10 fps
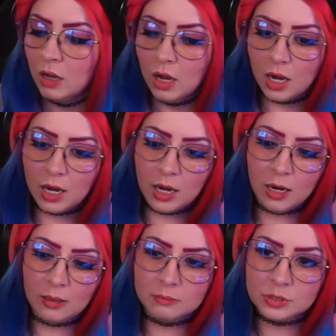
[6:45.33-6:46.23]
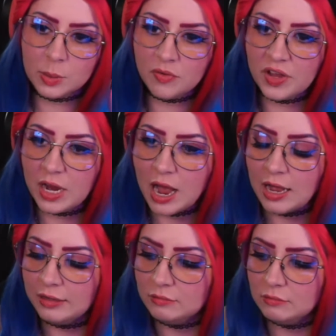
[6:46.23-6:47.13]
Some of it
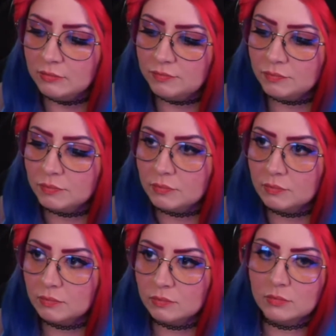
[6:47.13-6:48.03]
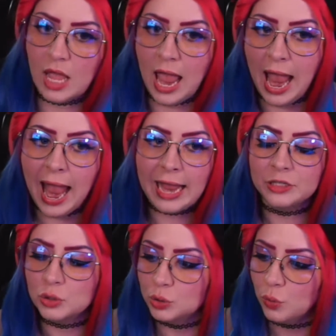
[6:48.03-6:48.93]
got
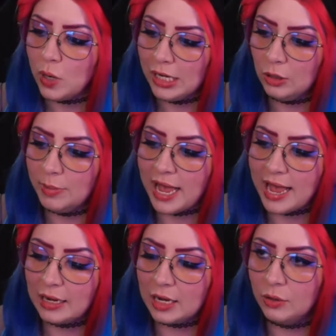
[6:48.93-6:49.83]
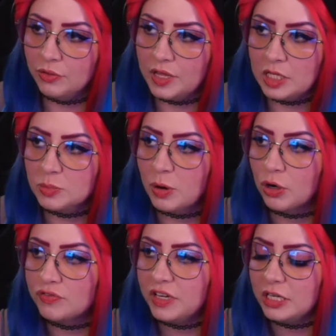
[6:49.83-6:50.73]
handled a while back. I don't think it's
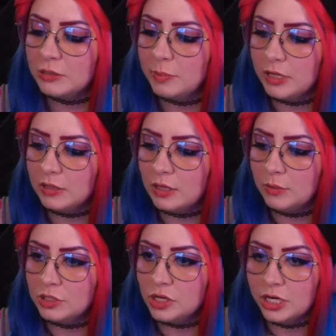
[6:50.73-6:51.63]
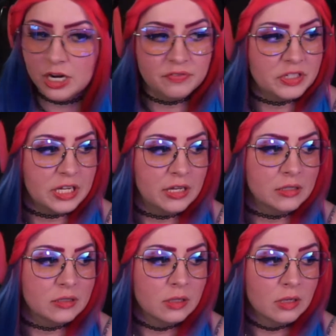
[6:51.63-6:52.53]
perfect, but it was good enough to get
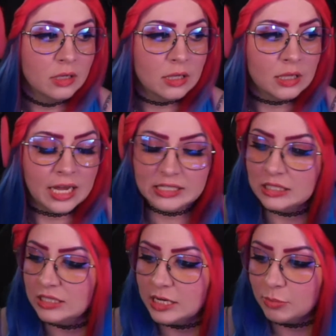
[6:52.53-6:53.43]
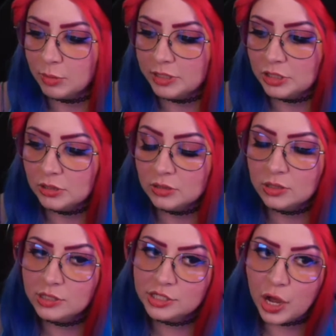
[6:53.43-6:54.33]
licensing permissions.
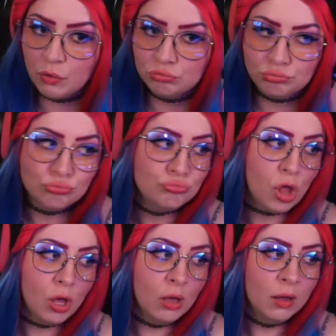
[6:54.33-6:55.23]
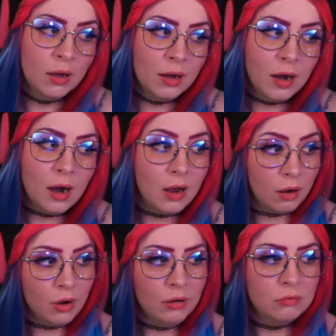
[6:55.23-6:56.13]
So I don't
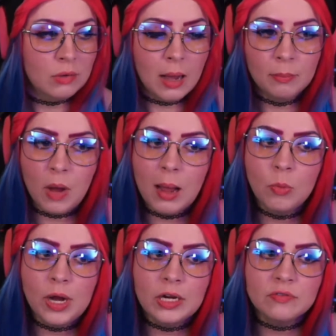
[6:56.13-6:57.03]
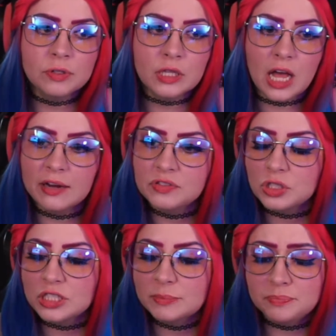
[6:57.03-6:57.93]
know. I'm waiting for the live
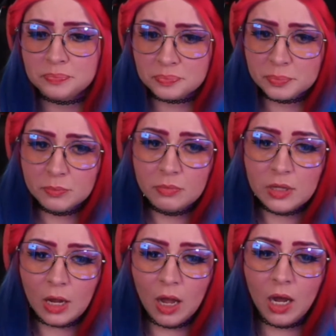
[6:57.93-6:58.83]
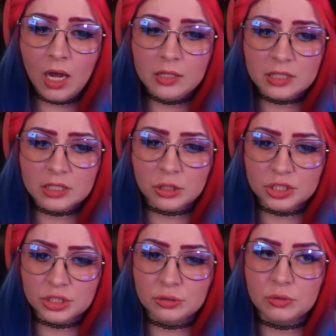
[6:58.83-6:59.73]
stream that they'll
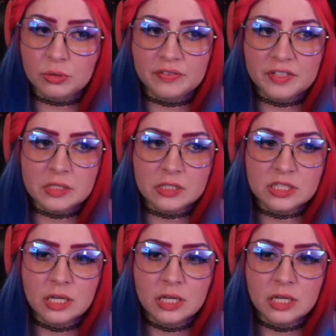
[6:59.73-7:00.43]
do, obviously,